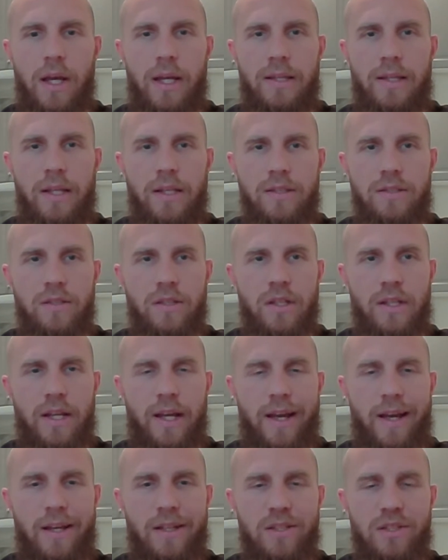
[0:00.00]
and then it's going
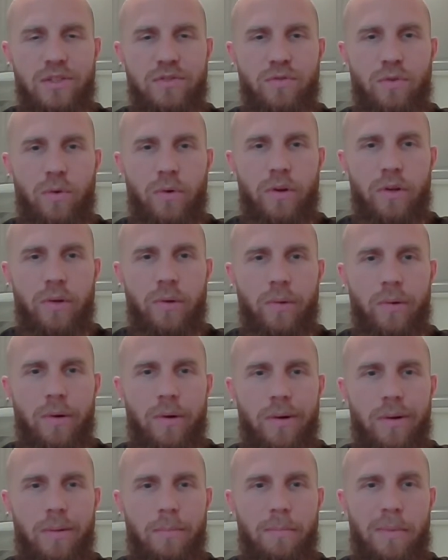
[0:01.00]
to ask for
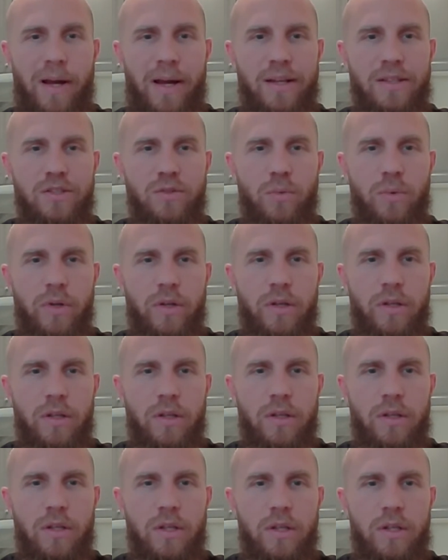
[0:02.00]
your password.
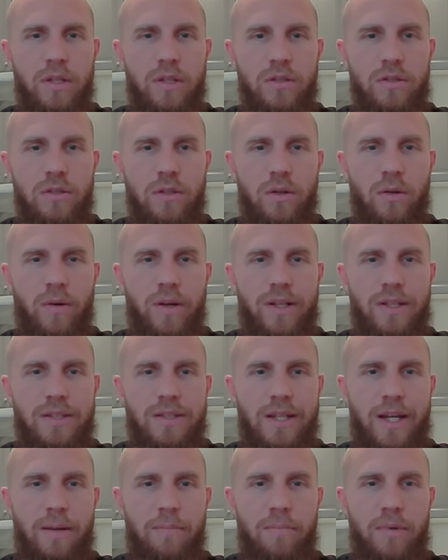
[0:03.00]
So go ahead and
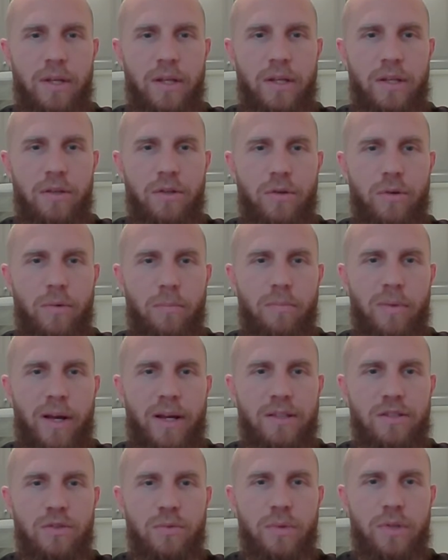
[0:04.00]
type in your
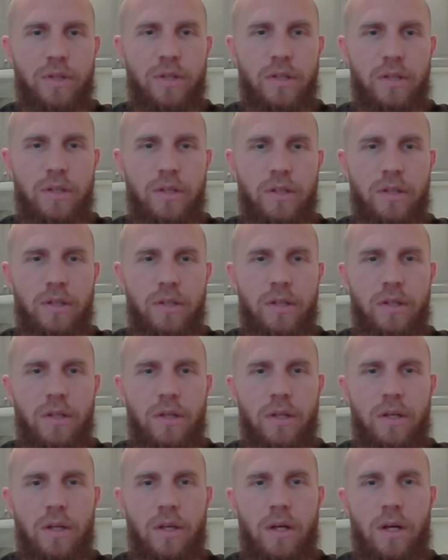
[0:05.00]
password,
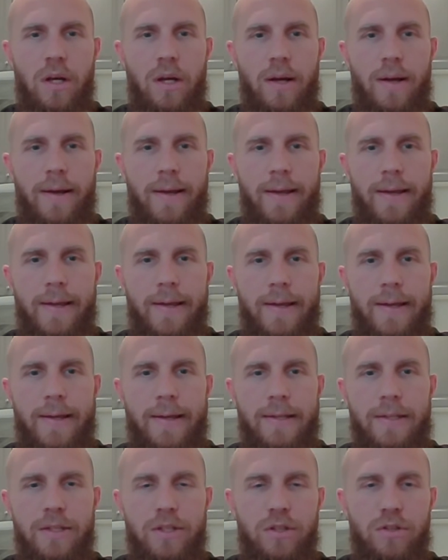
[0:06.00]

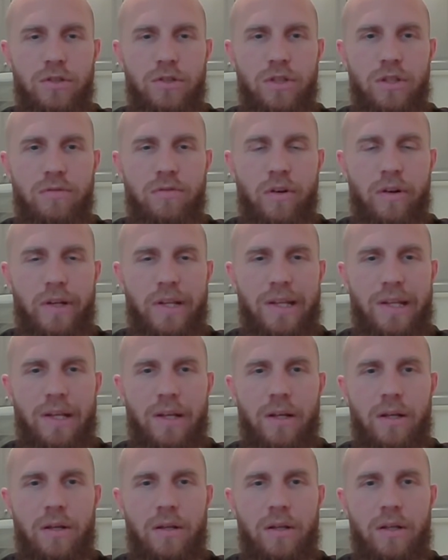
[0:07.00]
and you should have already
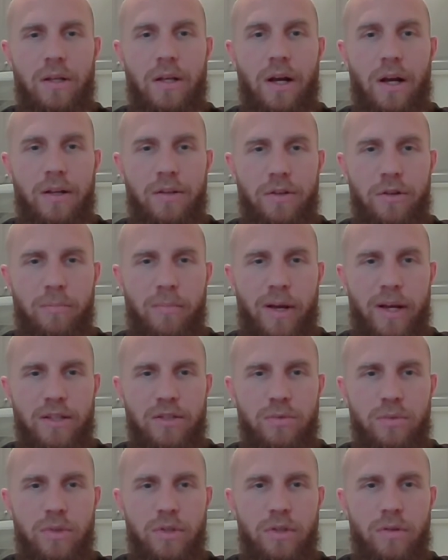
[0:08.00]
gotten your
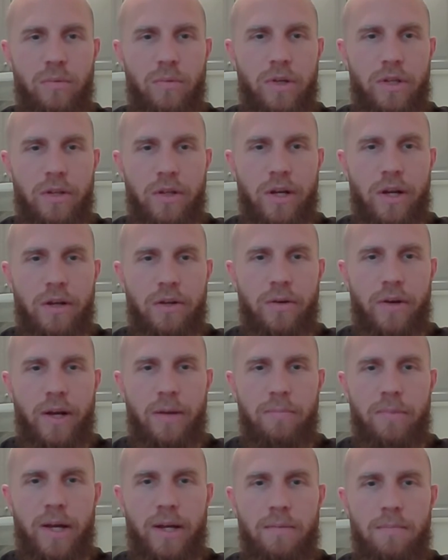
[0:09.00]
password when you got your
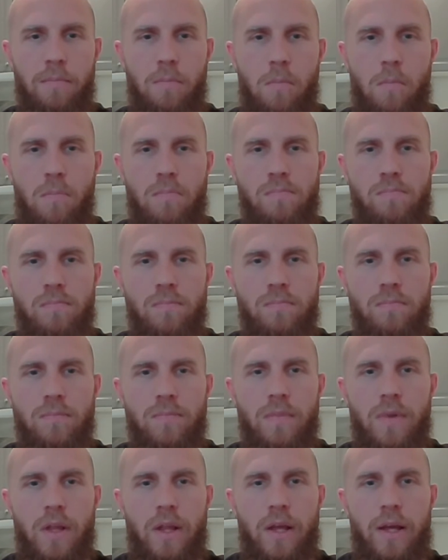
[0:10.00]
iPad,
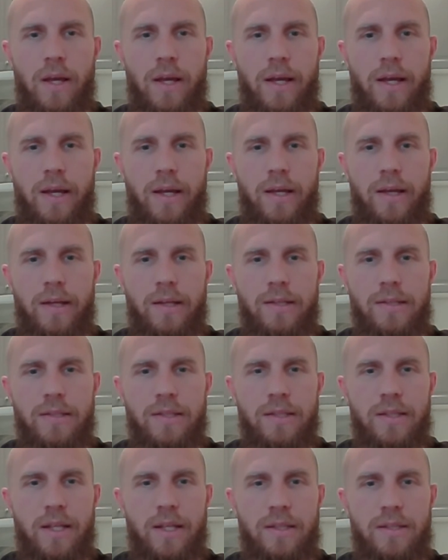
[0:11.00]
and
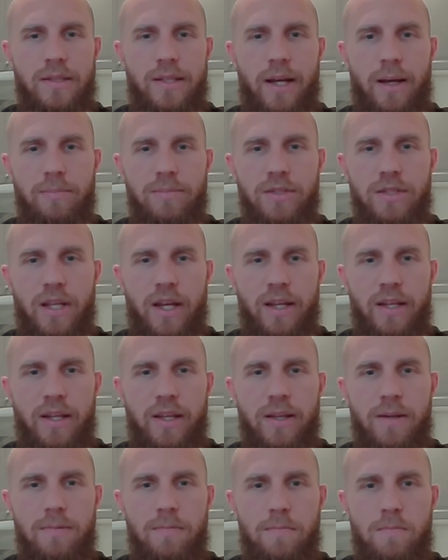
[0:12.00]
then tap sign
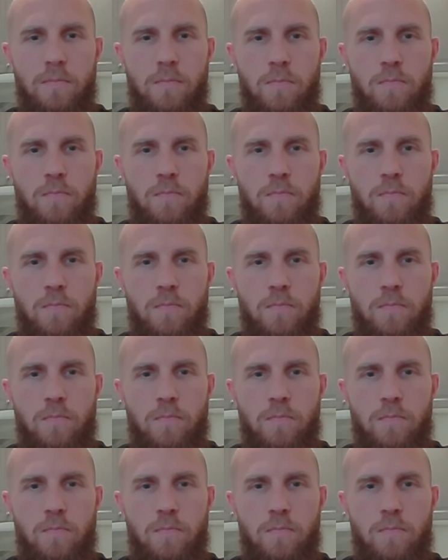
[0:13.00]
in.